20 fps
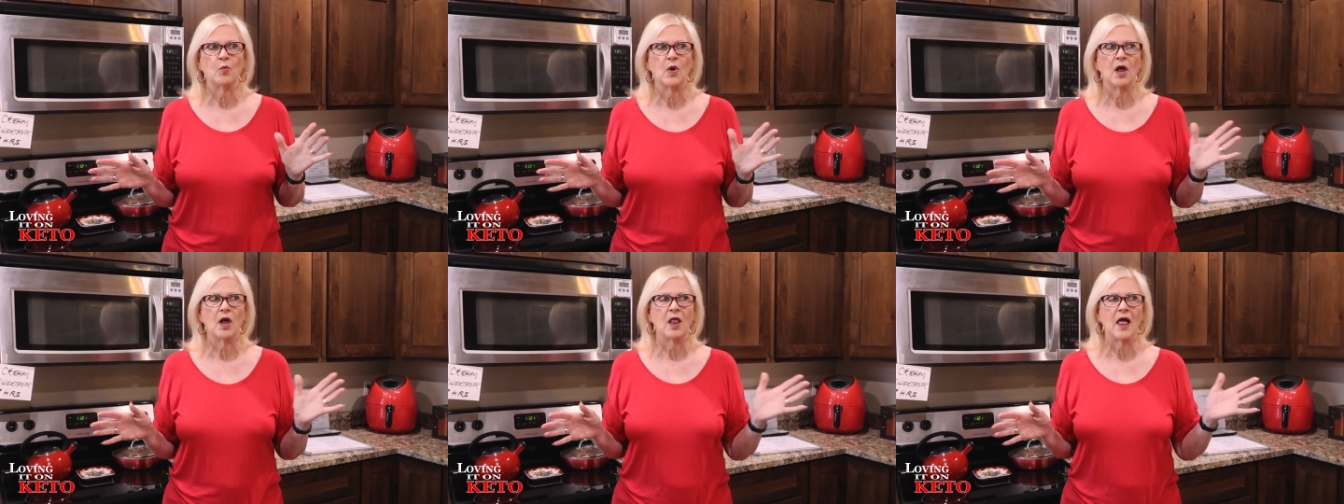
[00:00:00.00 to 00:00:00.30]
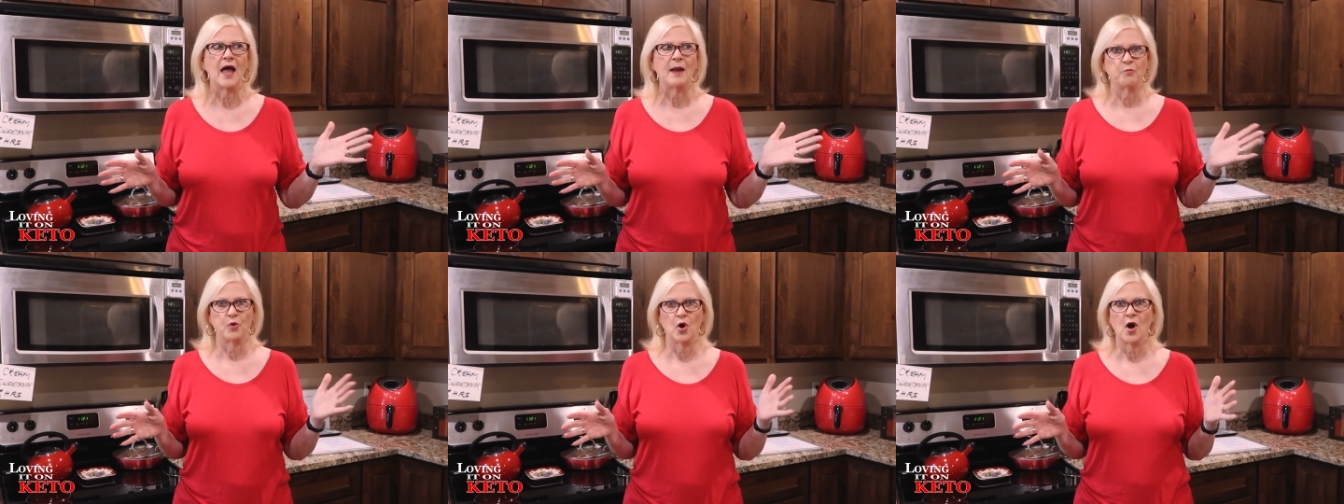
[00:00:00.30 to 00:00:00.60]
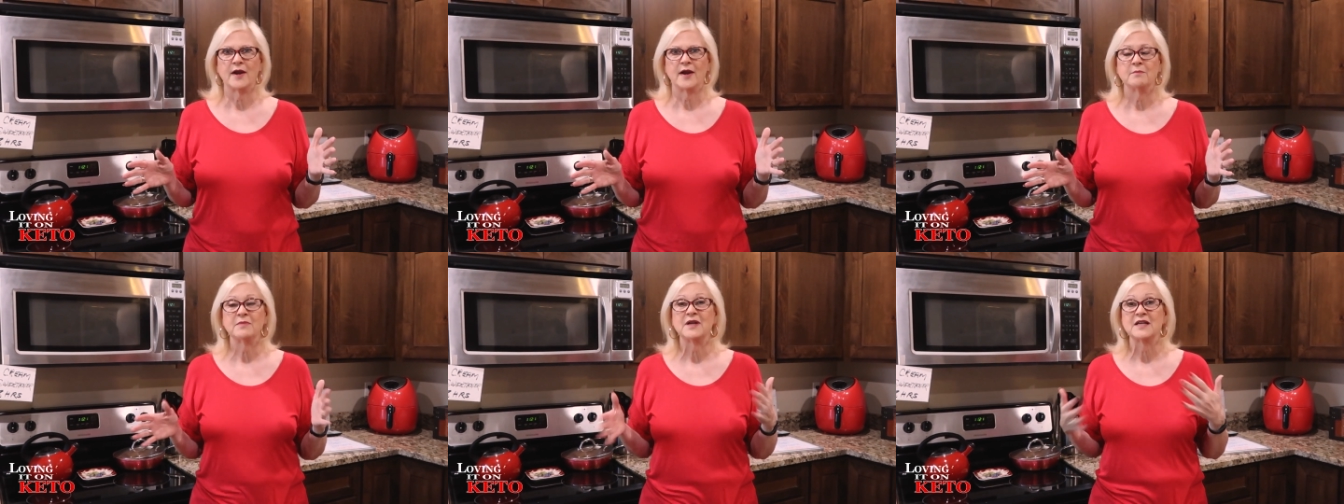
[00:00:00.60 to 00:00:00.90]
Well, I
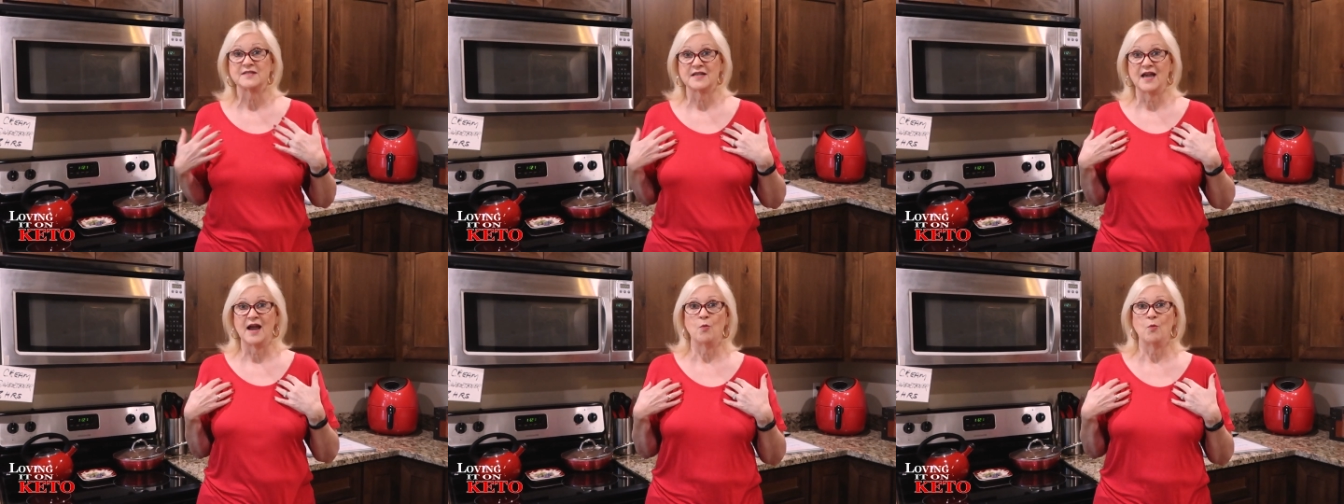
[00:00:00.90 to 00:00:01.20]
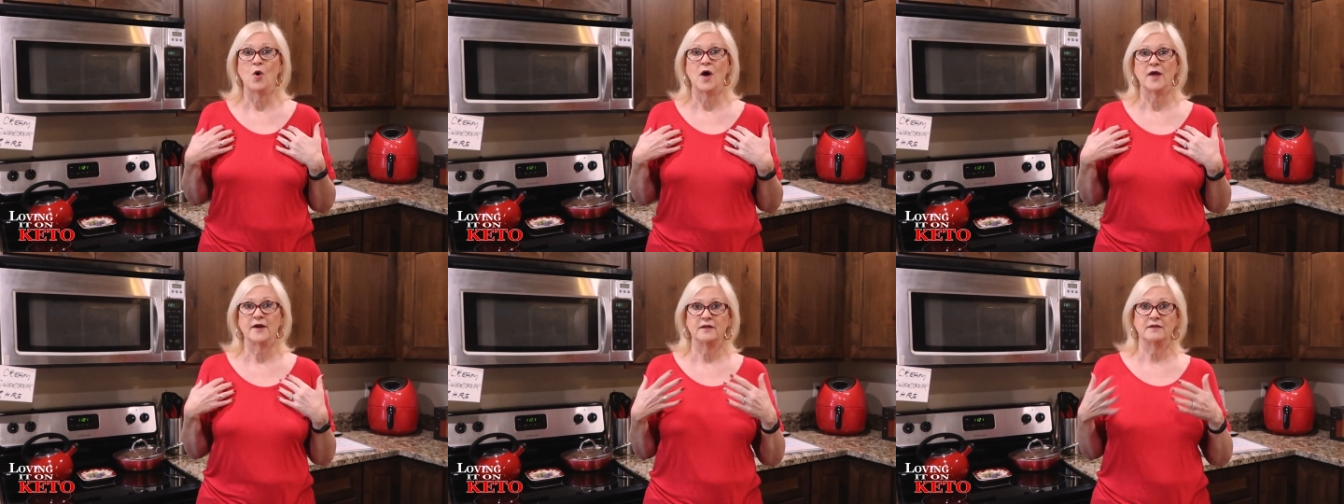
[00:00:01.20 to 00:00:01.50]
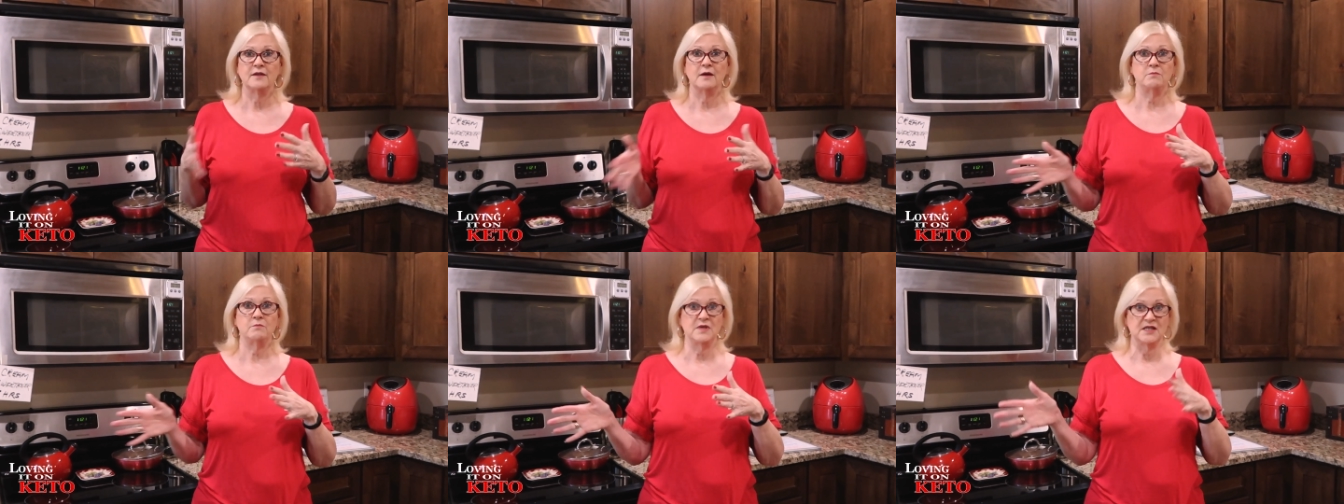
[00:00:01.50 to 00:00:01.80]
brought them because I
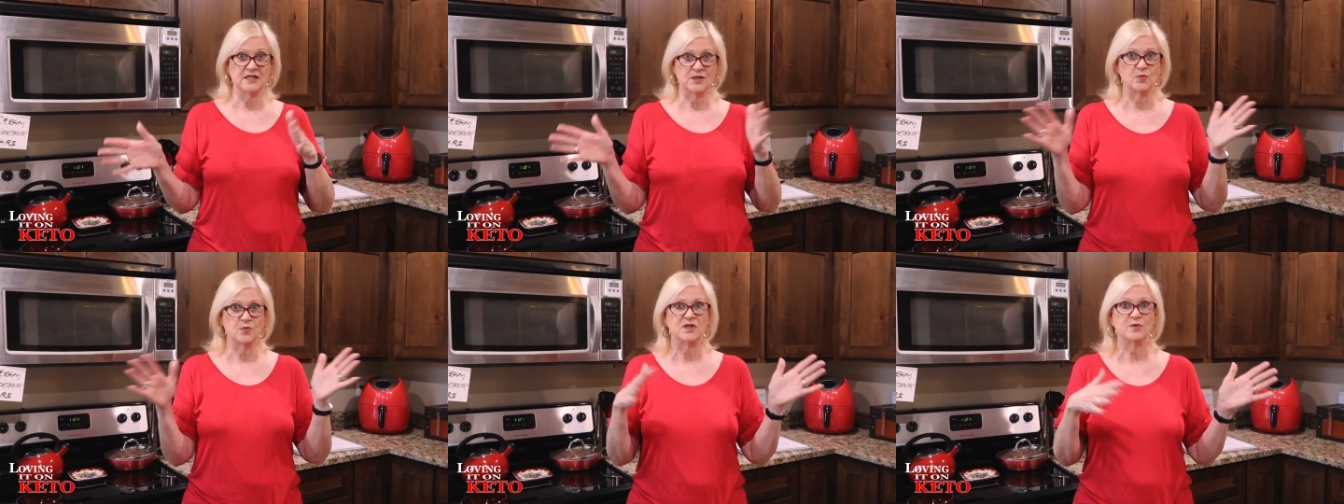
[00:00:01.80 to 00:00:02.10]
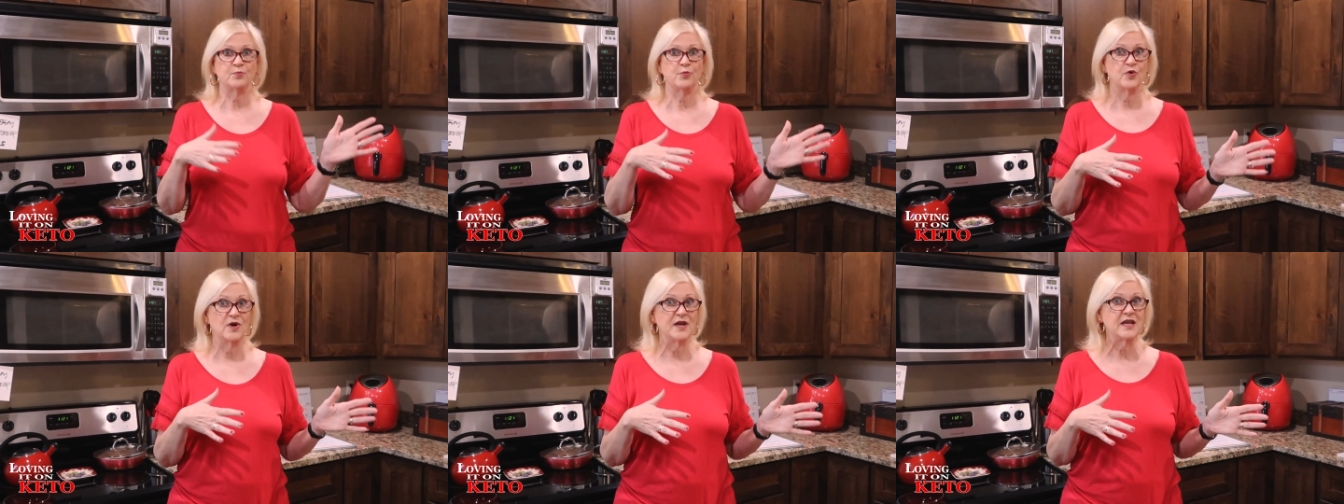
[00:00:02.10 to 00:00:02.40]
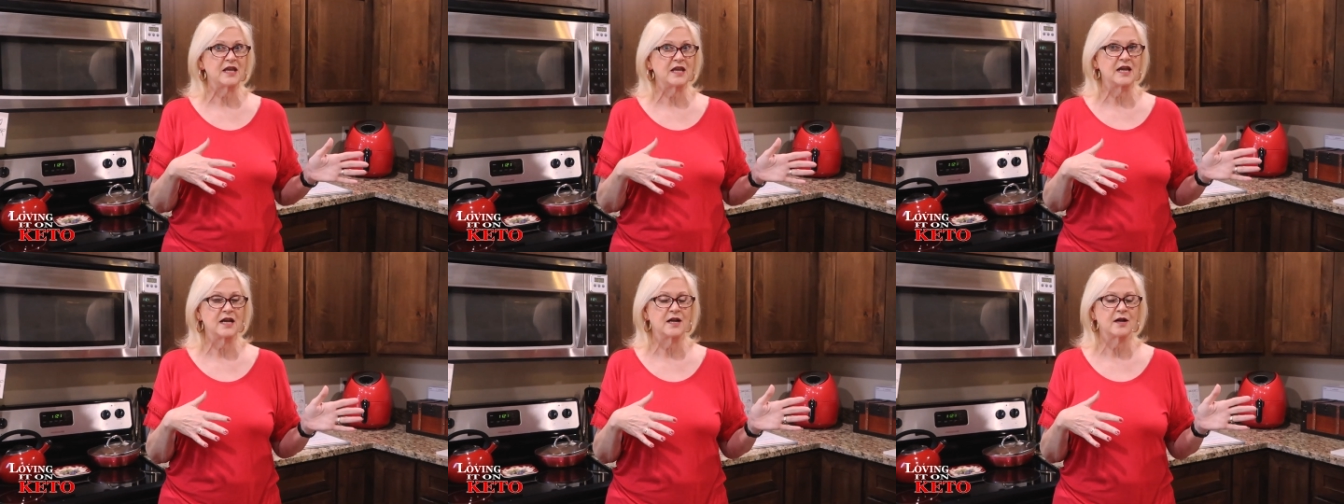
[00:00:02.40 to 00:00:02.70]
wanted them. This was
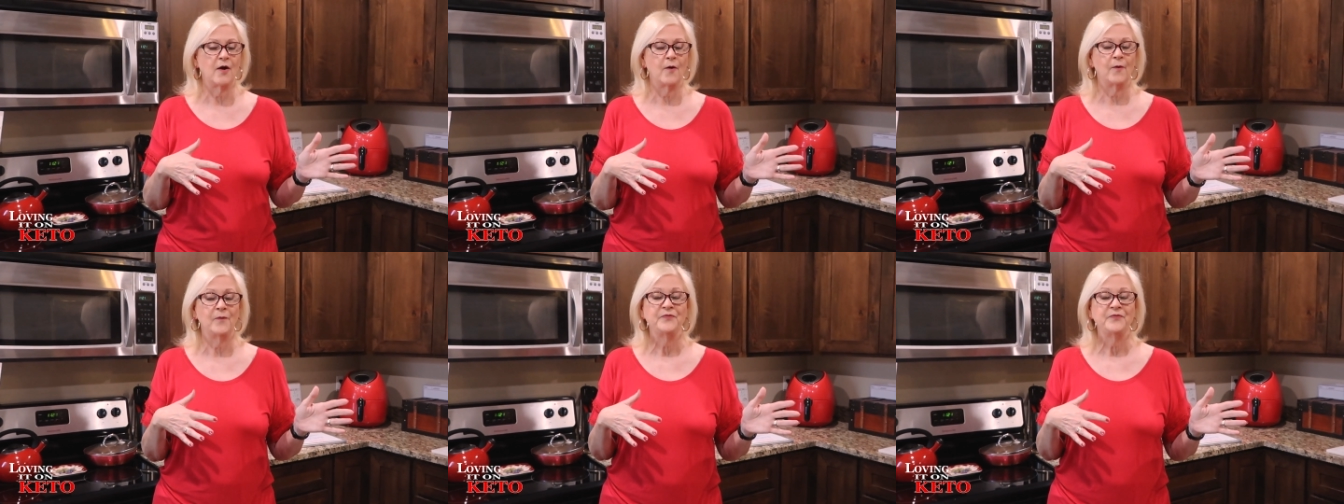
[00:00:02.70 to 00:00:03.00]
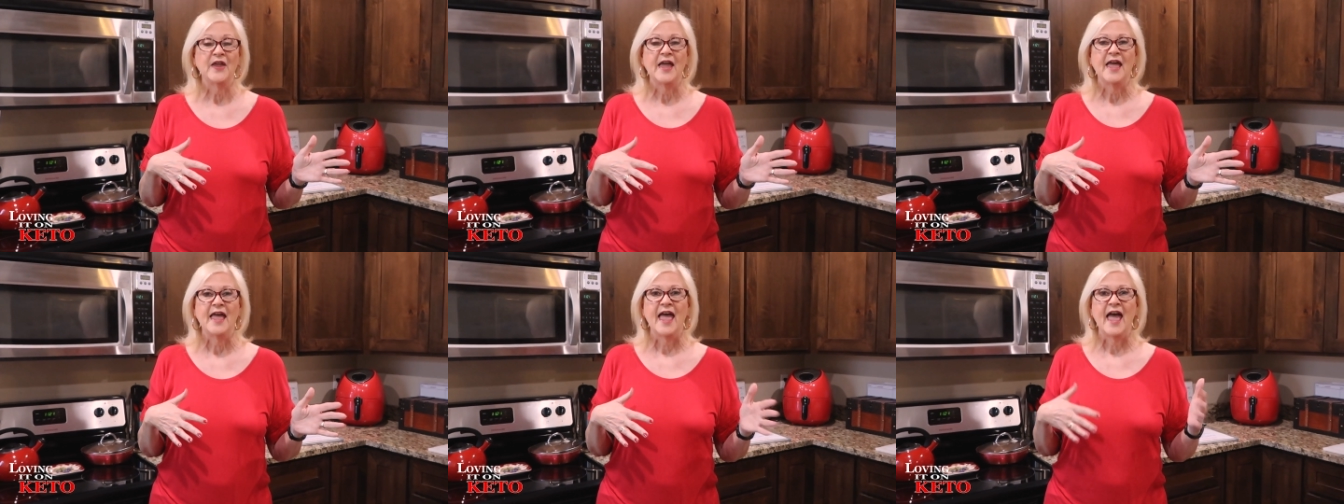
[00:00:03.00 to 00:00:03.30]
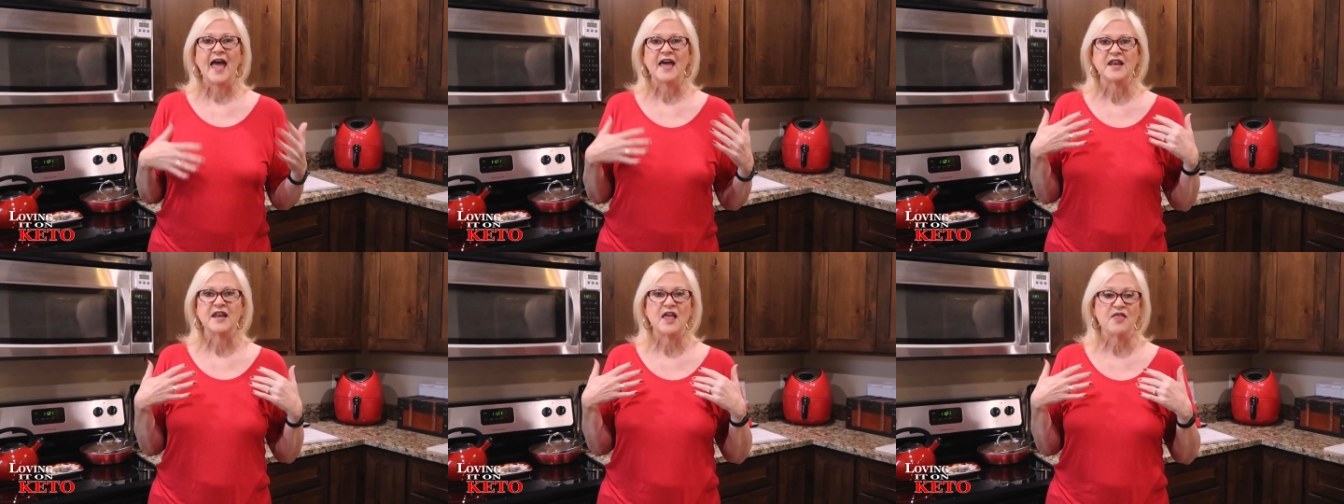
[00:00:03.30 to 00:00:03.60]
pre-keto,
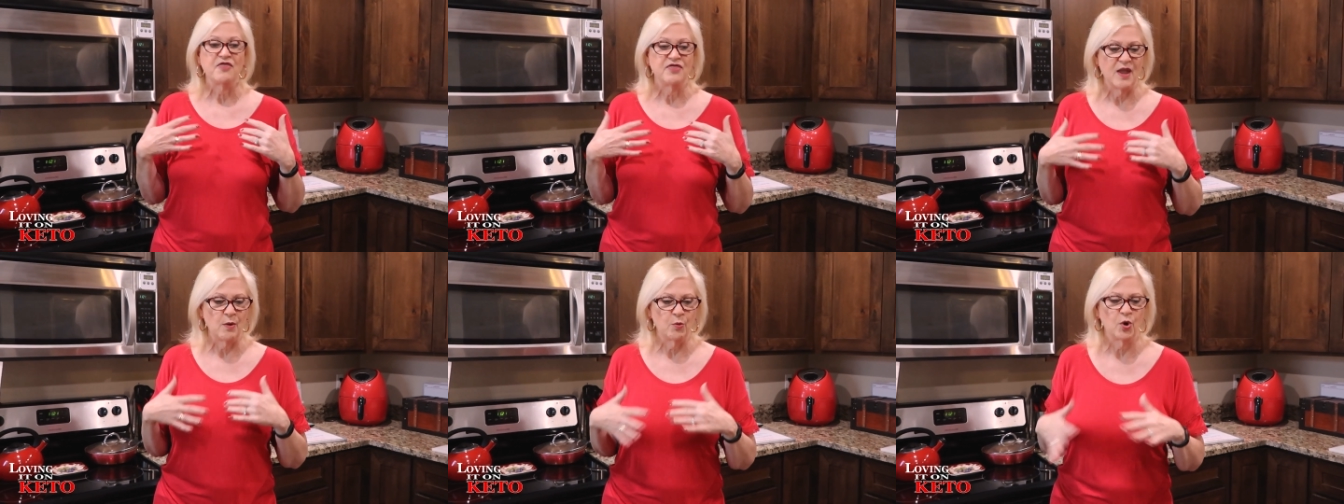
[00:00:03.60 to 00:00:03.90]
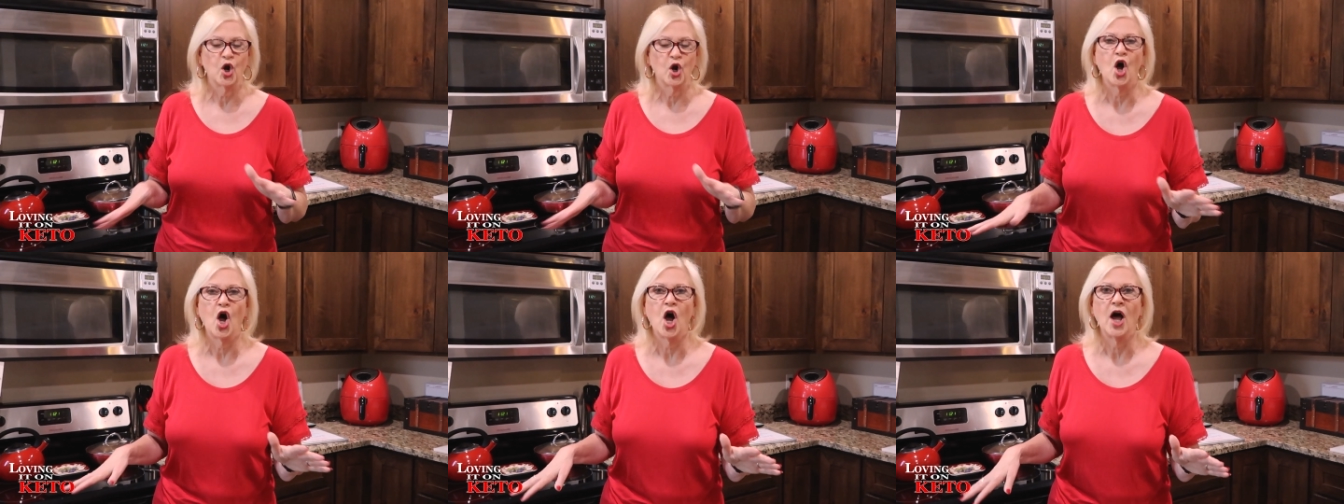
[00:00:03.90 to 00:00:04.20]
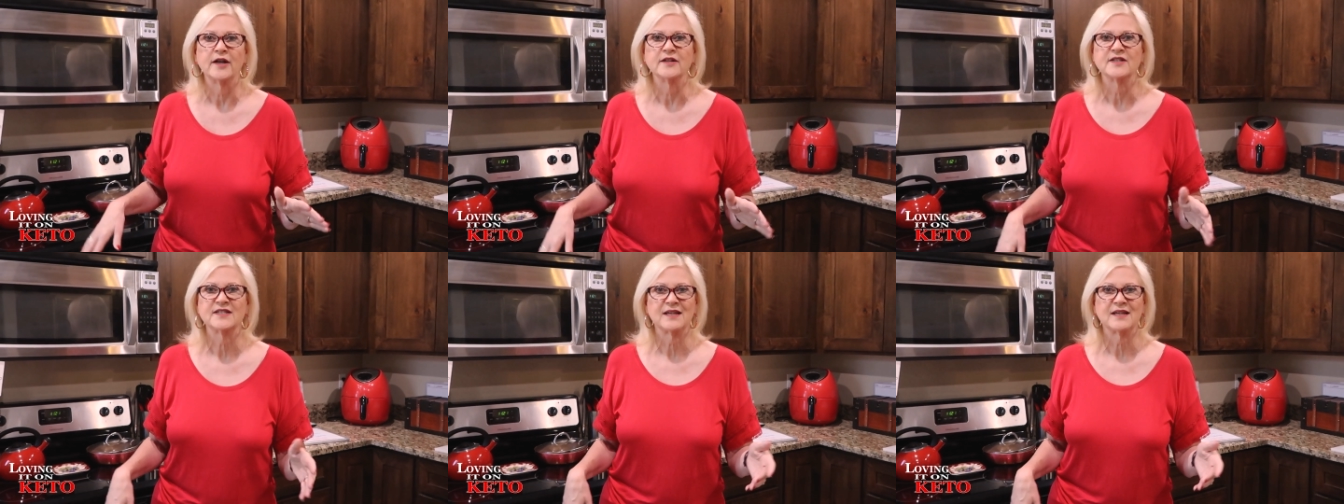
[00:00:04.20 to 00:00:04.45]
and they were gone.